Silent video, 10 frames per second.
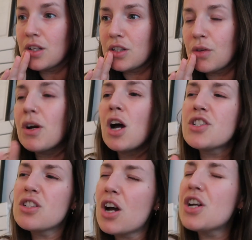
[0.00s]
So I
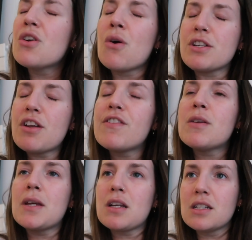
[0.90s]
just
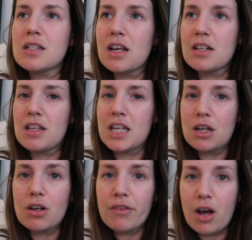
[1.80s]
feel a bit concerned that he
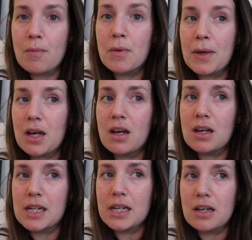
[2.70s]
could have come a bit
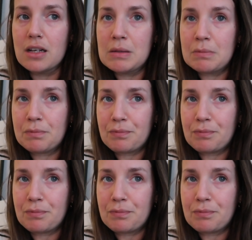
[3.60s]
earlier.